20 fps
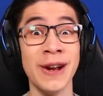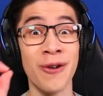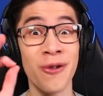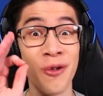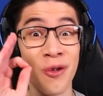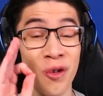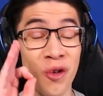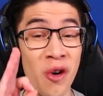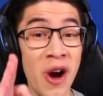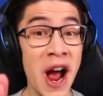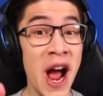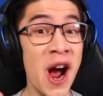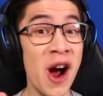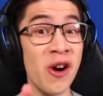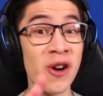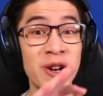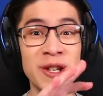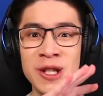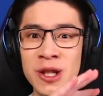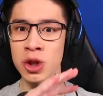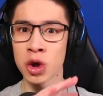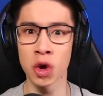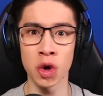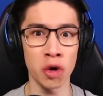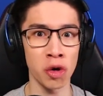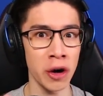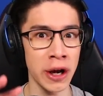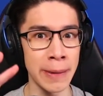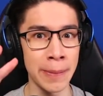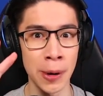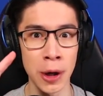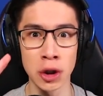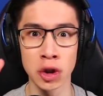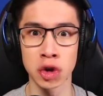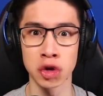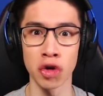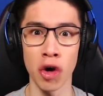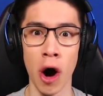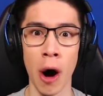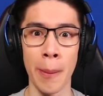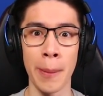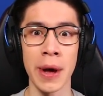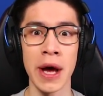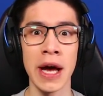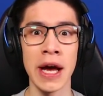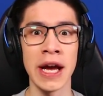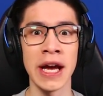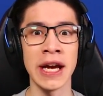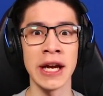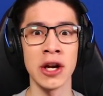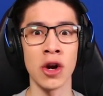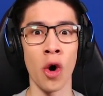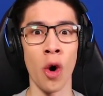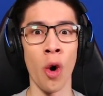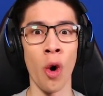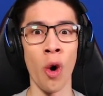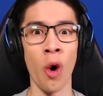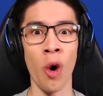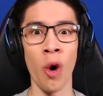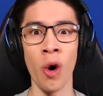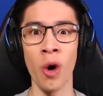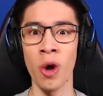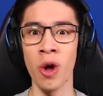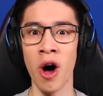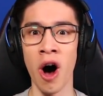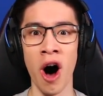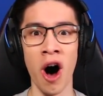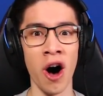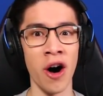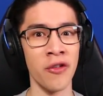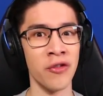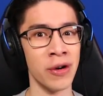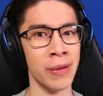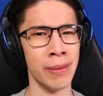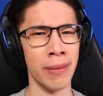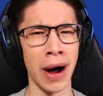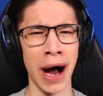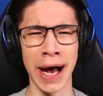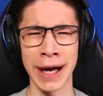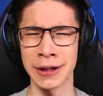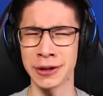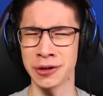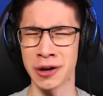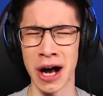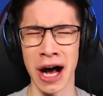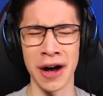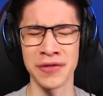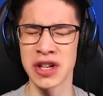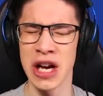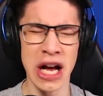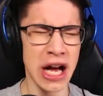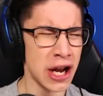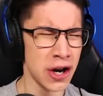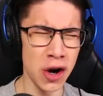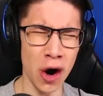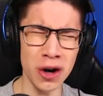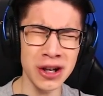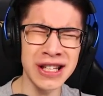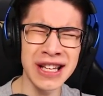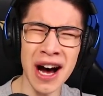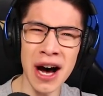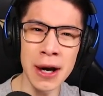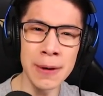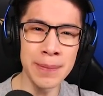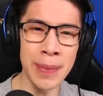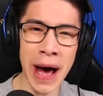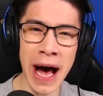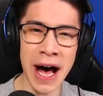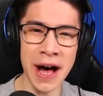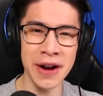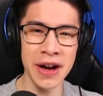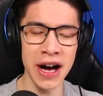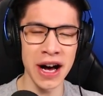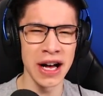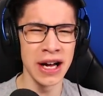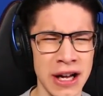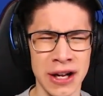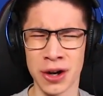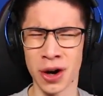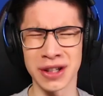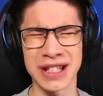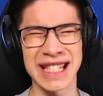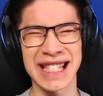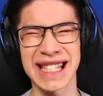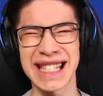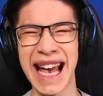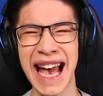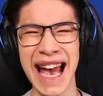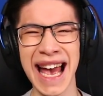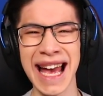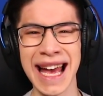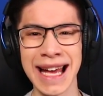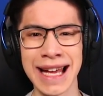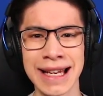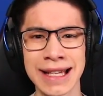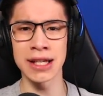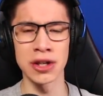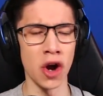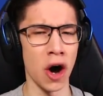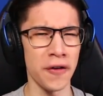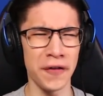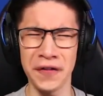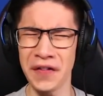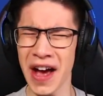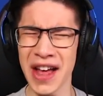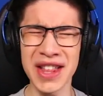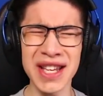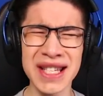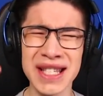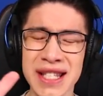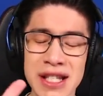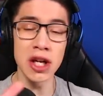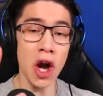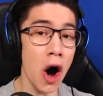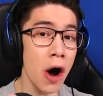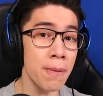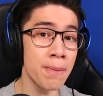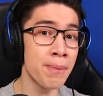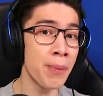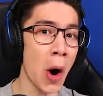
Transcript: rarest creeper drop in all of Minecraft. Not gunpowder, not sand, not feathers, not